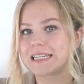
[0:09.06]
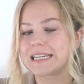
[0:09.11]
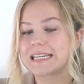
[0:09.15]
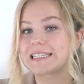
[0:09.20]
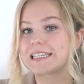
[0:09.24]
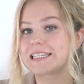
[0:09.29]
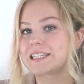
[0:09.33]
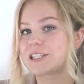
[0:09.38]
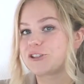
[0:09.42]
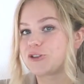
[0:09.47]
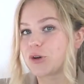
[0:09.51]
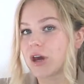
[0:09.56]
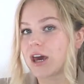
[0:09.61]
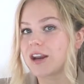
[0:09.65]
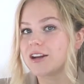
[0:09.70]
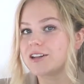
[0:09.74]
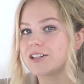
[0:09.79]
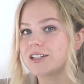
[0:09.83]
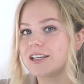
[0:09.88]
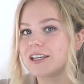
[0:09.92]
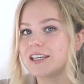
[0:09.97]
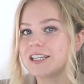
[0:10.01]
is a
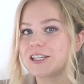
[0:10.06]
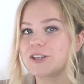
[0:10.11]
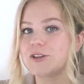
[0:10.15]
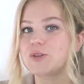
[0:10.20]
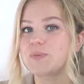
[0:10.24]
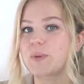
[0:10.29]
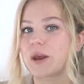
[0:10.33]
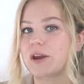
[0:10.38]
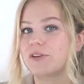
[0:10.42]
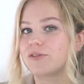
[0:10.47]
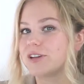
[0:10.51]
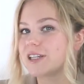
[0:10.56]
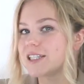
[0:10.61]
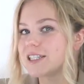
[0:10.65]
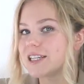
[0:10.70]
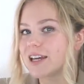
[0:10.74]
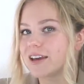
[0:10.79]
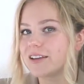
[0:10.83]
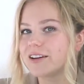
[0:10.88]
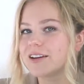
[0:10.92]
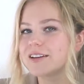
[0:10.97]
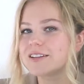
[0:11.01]
strategy used by
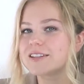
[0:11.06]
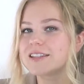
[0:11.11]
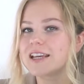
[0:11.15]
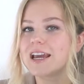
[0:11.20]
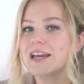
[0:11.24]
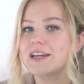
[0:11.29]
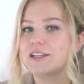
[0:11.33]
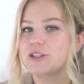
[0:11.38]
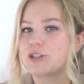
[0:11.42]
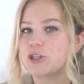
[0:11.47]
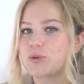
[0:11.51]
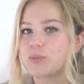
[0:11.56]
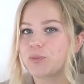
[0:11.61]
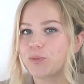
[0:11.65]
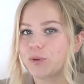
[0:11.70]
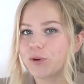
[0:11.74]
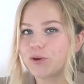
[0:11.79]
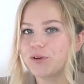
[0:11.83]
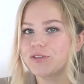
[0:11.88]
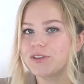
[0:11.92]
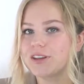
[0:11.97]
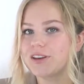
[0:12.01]
retailers to
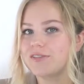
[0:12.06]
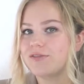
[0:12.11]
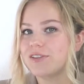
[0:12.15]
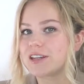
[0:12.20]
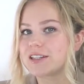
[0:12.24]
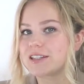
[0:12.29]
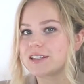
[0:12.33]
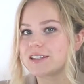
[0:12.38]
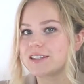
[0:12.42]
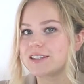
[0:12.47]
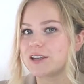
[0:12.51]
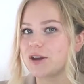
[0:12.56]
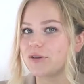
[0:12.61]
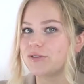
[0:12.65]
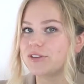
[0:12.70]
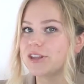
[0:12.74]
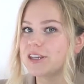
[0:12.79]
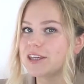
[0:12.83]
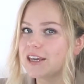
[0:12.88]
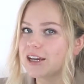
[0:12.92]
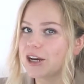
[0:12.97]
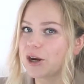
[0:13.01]
improve the efficiency of
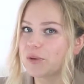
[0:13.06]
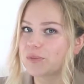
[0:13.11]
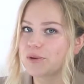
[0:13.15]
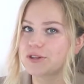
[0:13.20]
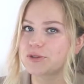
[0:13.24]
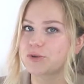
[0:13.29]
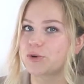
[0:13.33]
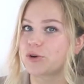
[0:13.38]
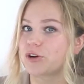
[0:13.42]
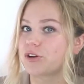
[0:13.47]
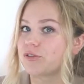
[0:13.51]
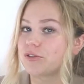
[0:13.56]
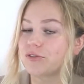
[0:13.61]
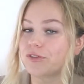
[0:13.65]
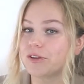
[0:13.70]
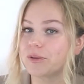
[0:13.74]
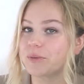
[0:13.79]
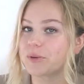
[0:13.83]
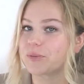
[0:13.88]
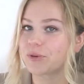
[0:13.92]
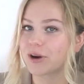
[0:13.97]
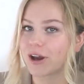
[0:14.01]
the e-commerce order
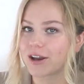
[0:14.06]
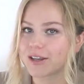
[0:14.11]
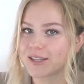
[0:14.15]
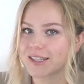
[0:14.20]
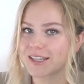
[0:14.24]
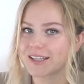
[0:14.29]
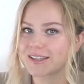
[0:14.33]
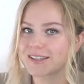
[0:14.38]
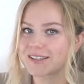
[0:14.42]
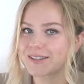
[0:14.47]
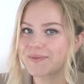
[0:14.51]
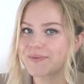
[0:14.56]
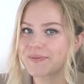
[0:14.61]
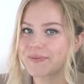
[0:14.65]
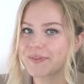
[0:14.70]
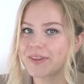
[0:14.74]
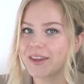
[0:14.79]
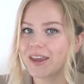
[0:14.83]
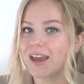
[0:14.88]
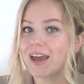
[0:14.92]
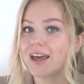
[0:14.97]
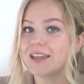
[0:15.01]
fulfillment process.
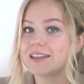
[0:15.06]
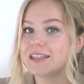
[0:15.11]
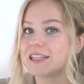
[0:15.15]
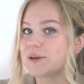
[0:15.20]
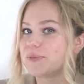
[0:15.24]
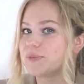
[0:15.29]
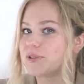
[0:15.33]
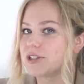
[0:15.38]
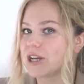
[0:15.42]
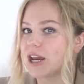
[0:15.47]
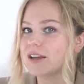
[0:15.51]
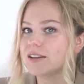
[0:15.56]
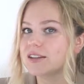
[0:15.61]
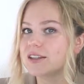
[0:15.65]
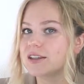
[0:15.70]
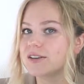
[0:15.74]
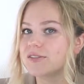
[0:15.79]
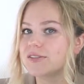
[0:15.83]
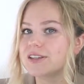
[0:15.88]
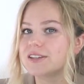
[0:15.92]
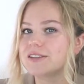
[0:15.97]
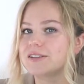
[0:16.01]
The
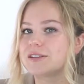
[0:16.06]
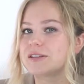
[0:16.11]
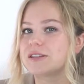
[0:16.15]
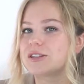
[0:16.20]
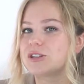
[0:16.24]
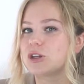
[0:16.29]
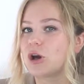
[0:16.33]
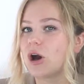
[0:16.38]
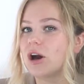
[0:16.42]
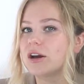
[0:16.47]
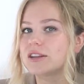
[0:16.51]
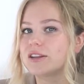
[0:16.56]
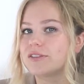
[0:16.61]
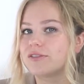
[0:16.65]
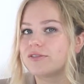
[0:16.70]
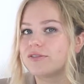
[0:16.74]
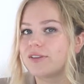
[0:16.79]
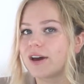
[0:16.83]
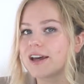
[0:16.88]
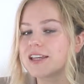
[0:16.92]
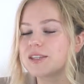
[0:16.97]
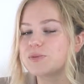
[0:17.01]
objective is to stock the
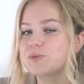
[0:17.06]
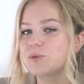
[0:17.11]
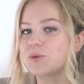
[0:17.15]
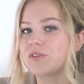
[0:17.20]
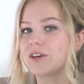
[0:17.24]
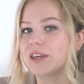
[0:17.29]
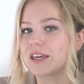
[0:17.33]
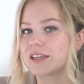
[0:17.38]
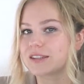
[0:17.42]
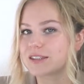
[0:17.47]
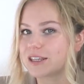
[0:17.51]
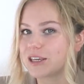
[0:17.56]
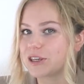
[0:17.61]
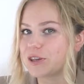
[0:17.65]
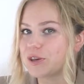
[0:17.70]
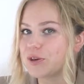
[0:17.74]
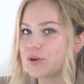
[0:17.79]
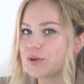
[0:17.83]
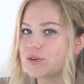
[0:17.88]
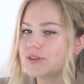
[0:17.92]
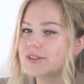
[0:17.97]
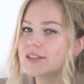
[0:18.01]
fast-moving
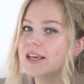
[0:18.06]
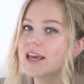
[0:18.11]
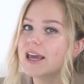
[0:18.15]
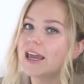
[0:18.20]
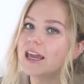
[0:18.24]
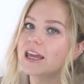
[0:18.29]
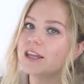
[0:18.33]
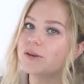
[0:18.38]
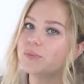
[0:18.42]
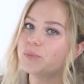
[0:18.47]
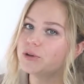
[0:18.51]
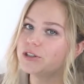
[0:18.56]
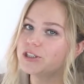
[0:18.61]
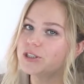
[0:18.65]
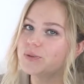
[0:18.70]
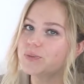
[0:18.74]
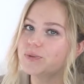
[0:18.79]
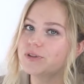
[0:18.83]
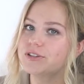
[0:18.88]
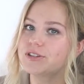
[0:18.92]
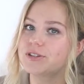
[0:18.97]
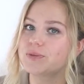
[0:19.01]
SKUs in
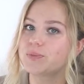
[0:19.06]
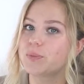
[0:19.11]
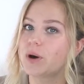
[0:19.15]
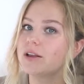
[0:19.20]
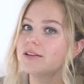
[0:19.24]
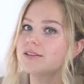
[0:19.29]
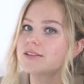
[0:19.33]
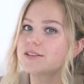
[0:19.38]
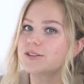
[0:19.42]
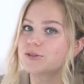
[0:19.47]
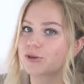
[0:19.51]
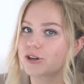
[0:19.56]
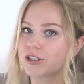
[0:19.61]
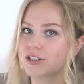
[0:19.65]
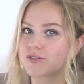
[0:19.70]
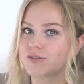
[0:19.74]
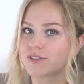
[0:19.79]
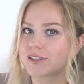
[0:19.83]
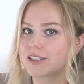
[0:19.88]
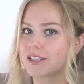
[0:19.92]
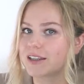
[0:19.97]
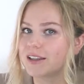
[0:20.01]
multiple small storage
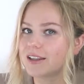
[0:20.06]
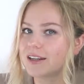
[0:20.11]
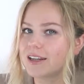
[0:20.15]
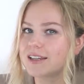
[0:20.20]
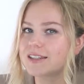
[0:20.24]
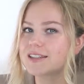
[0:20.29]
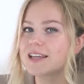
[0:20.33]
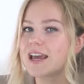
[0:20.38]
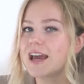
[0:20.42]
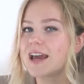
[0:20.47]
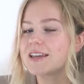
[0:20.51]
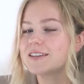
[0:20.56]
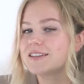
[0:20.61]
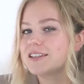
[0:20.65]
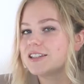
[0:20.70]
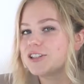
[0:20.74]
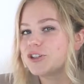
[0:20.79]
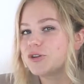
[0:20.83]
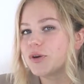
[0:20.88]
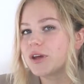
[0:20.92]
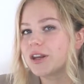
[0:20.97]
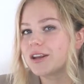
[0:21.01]
facilities
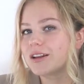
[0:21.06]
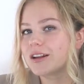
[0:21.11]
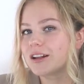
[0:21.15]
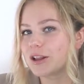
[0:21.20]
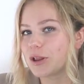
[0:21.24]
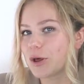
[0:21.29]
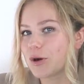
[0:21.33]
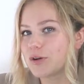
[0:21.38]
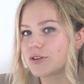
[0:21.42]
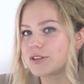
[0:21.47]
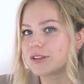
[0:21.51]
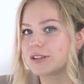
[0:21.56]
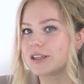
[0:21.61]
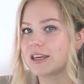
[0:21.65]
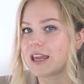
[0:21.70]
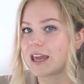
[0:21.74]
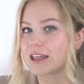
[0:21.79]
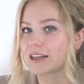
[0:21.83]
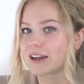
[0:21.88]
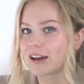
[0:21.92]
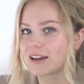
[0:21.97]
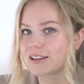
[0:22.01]
situated close to the
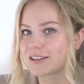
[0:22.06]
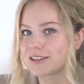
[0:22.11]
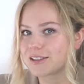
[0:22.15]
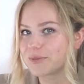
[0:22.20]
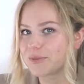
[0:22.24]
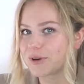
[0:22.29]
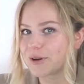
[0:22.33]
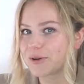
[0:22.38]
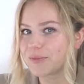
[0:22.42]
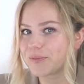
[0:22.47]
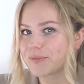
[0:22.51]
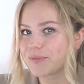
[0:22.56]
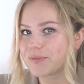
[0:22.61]
end customer.